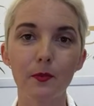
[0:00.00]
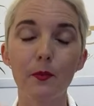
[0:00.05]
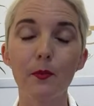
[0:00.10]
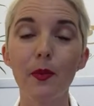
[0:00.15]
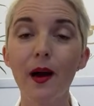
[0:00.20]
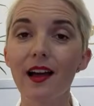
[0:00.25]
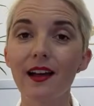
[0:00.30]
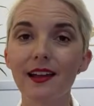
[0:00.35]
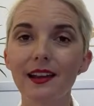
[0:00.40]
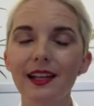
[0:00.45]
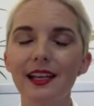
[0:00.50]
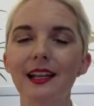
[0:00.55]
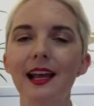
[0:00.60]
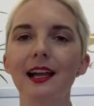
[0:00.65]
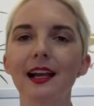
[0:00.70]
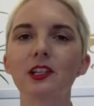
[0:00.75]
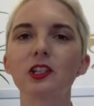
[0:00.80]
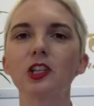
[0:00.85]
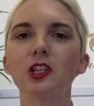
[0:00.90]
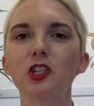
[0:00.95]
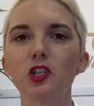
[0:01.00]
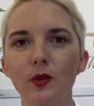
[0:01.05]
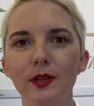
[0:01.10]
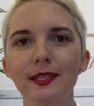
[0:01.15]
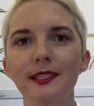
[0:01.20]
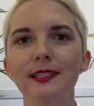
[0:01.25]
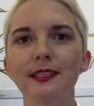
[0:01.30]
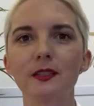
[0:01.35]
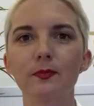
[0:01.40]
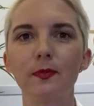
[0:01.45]
But it actually
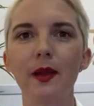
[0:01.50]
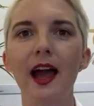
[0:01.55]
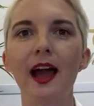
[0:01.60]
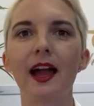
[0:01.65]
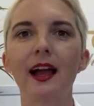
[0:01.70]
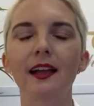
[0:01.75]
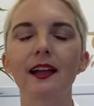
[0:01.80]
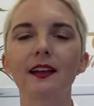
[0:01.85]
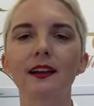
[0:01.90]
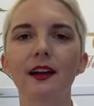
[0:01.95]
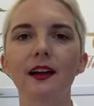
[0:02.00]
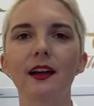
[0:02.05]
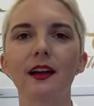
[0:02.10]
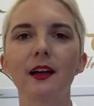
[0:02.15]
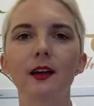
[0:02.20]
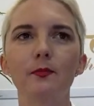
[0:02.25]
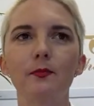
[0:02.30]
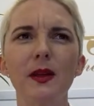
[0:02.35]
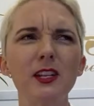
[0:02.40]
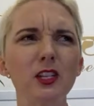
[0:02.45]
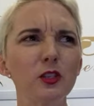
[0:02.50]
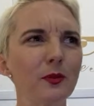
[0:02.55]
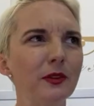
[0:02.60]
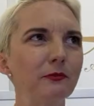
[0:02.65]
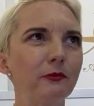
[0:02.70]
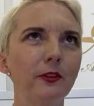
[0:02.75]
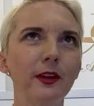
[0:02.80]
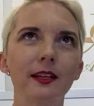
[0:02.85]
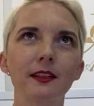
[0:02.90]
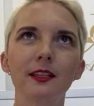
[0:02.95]
traces back, Benjamin
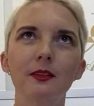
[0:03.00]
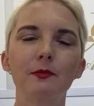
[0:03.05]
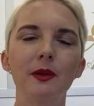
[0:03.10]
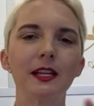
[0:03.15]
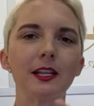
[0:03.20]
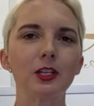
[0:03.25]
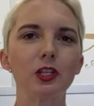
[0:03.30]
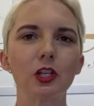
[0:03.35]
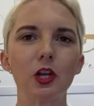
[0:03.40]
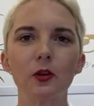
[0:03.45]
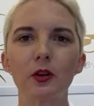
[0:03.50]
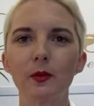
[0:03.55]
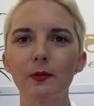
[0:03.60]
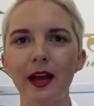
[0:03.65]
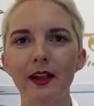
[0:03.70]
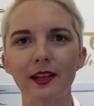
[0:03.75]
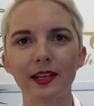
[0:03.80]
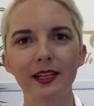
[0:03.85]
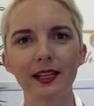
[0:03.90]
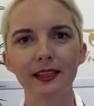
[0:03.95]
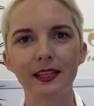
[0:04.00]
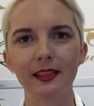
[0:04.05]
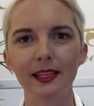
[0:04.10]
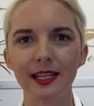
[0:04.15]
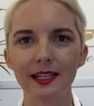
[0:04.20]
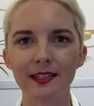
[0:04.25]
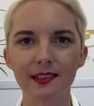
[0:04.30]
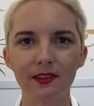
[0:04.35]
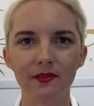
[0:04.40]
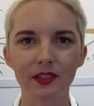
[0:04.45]
Franklin made a joke about it in the
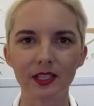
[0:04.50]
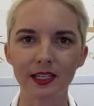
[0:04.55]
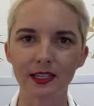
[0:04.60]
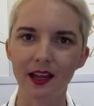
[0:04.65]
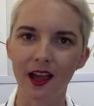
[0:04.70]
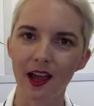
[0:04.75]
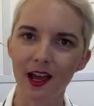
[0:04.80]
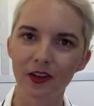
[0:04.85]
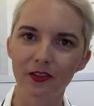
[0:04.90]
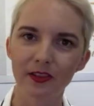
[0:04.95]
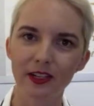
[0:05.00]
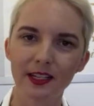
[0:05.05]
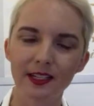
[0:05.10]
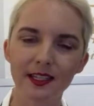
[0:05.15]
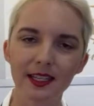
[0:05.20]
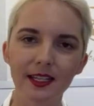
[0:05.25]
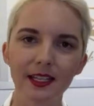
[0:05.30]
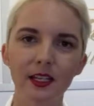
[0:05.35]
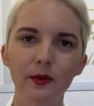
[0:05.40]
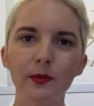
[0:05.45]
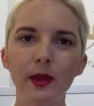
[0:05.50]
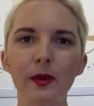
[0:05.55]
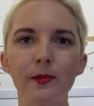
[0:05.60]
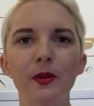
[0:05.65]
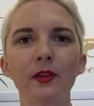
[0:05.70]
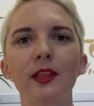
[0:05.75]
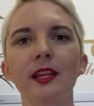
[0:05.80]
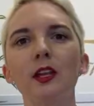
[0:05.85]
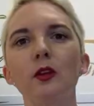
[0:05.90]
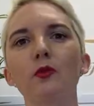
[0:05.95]
late 1700s in a
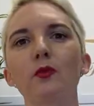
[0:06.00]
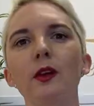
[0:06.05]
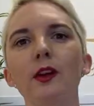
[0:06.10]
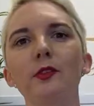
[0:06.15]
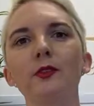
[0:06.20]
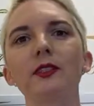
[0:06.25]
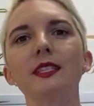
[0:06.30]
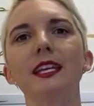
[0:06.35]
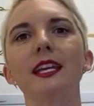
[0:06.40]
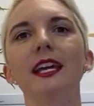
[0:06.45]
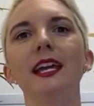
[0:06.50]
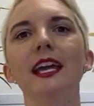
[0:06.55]
paper that he wrote,